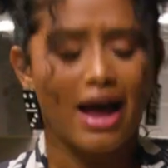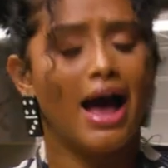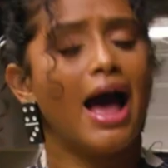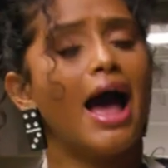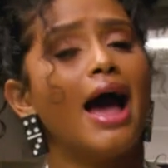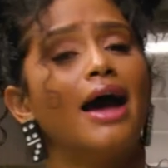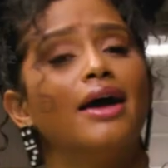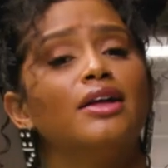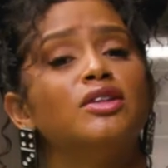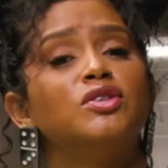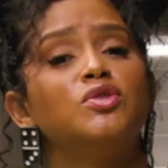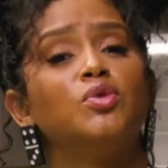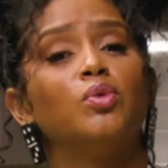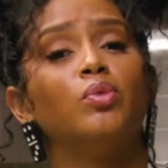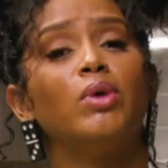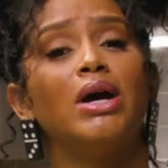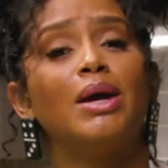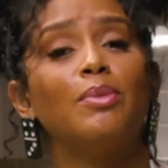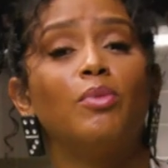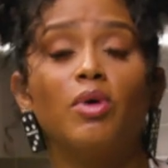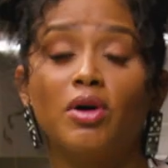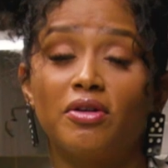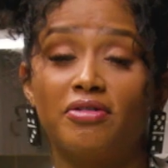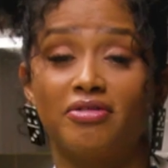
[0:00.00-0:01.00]
adds
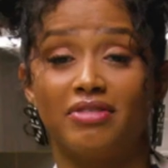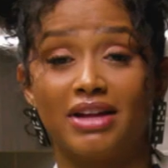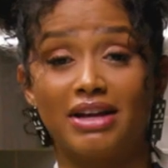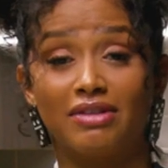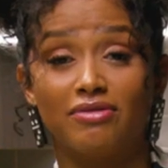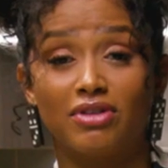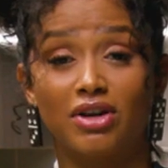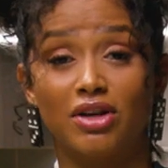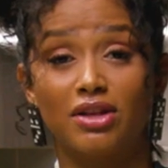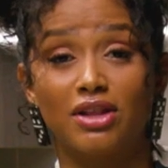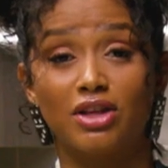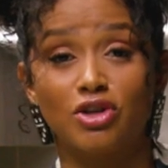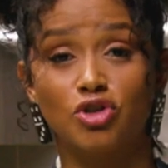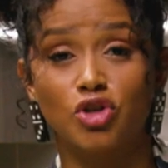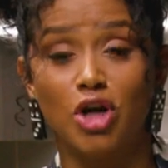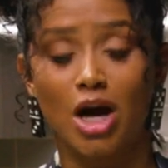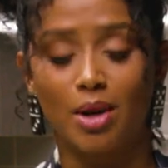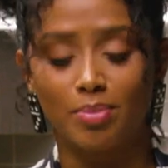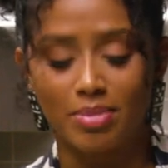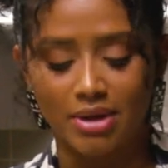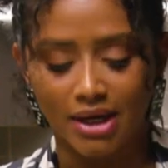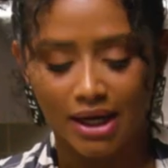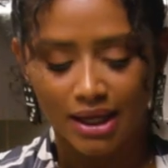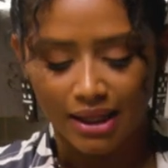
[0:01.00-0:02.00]
way more flavor than
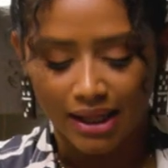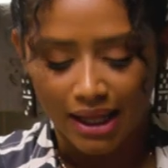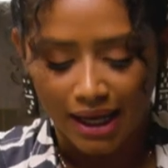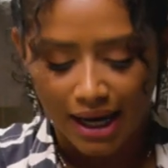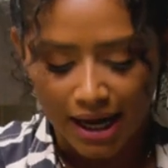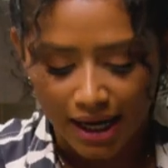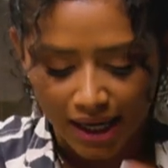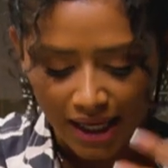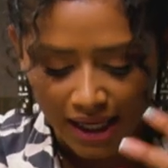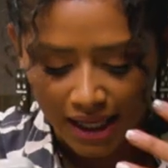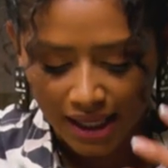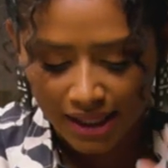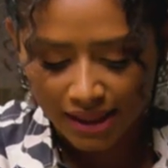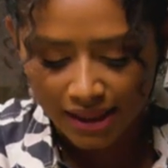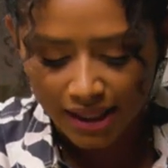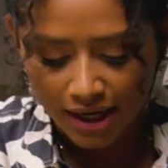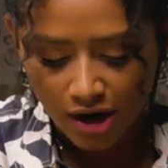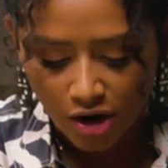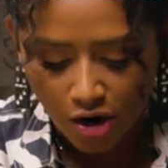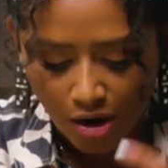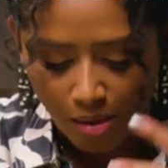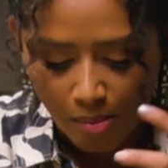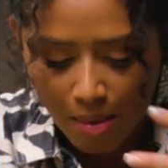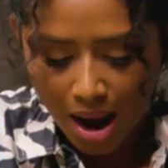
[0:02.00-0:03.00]
chopping it. I get the
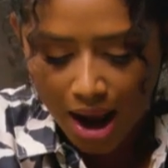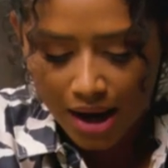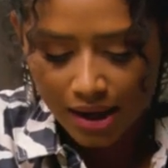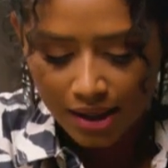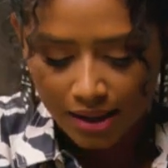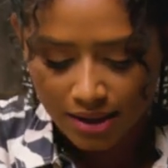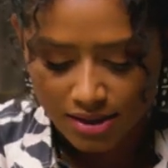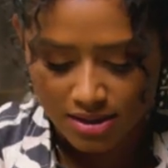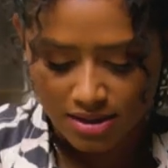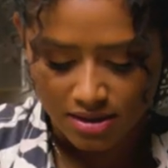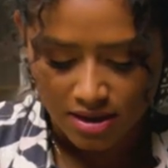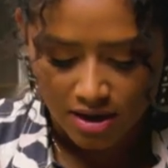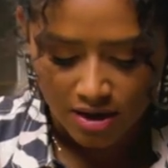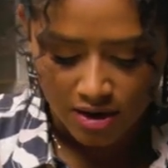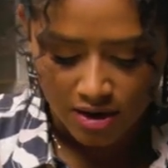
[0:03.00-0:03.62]
aromatics